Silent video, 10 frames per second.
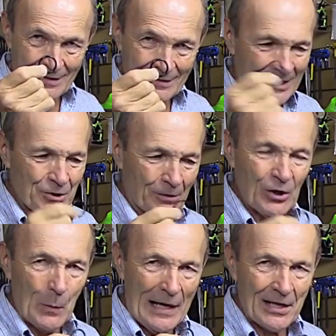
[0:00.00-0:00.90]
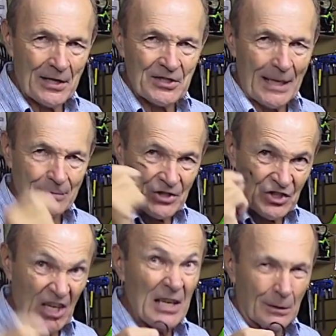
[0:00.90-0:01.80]
These don't do anything except
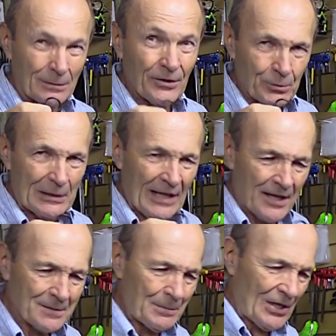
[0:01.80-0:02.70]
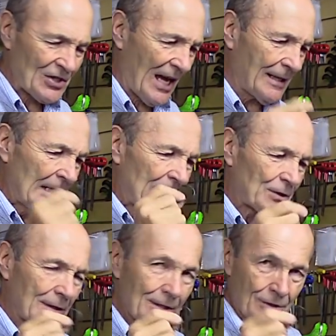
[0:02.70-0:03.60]
seal 3000 psi.
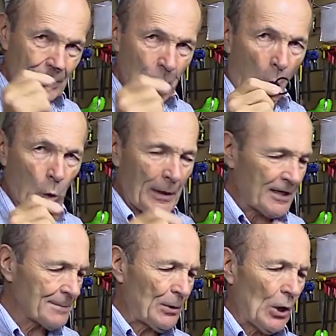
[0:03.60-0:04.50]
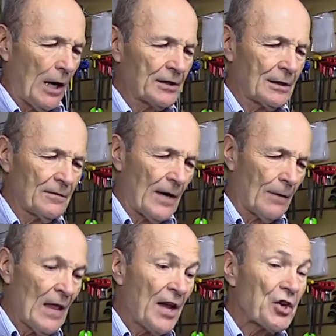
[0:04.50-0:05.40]
So this new O-ring is put onto the
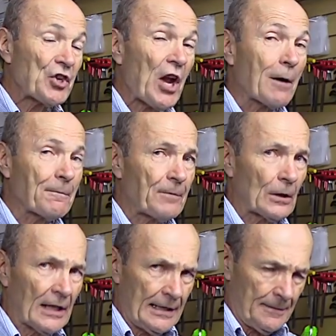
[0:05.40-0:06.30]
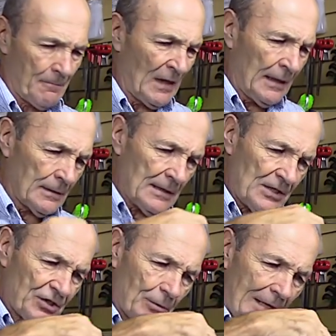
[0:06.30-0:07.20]
valve carefully.
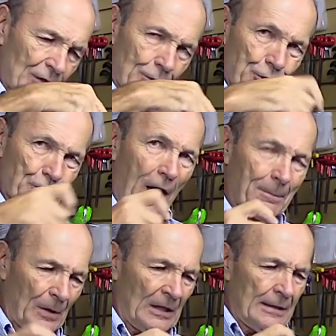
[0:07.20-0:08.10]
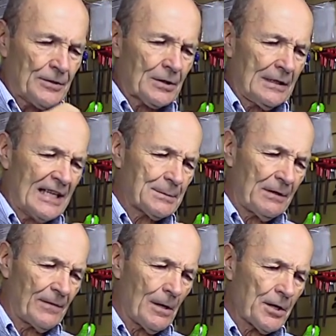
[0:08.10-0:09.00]
These threads are sharp. So he has to be
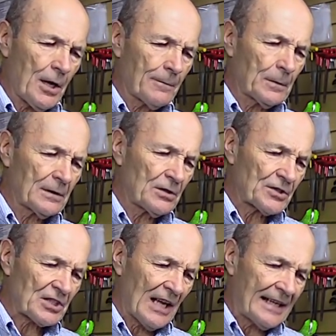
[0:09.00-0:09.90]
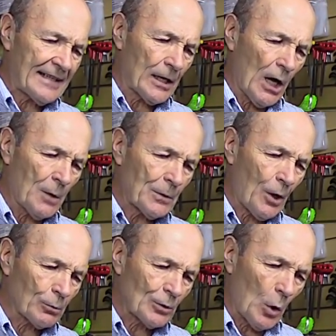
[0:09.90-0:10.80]
very careful to slide that on
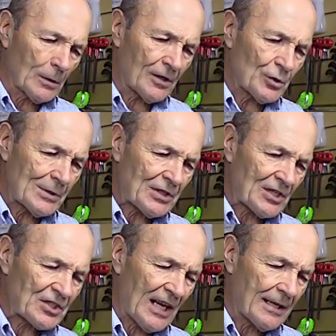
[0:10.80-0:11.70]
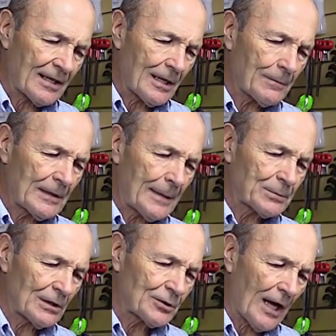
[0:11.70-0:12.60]
without rolling or twisting, slide it carefully up
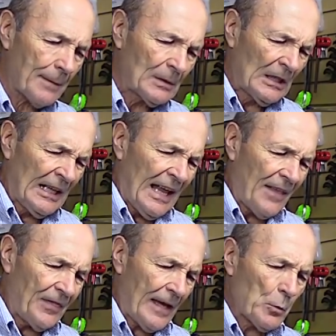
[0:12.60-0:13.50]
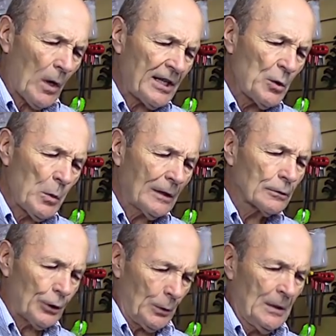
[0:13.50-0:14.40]
to the top. And then what he will
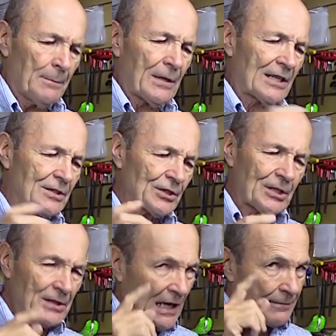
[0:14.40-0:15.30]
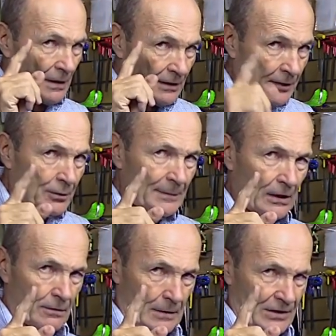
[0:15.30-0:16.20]
do, because it's good to have a little bit
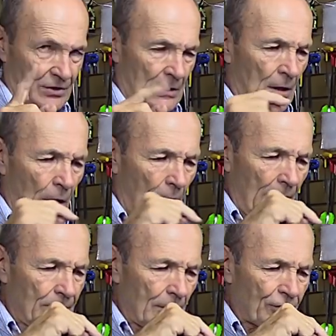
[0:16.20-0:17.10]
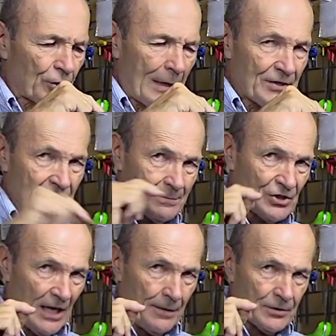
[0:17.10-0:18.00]
of grease on the threads
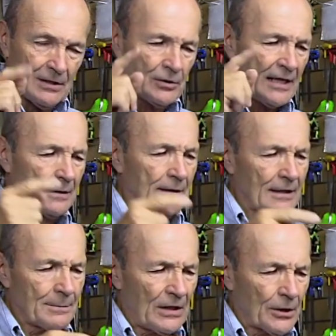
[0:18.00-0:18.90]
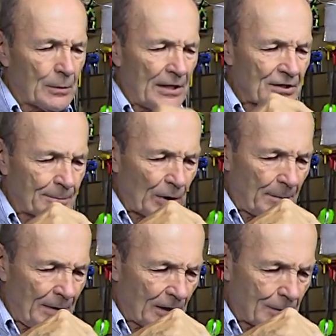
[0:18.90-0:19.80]
themselves, he'll take a little bit of grease and put a
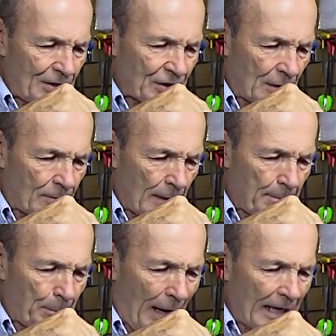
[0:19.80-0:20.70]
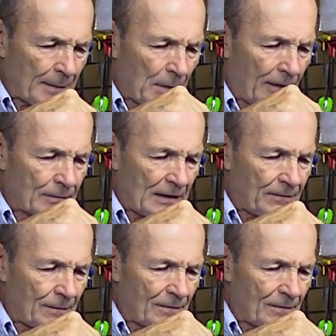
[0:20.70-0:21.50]
bit of grease on the very bottom of the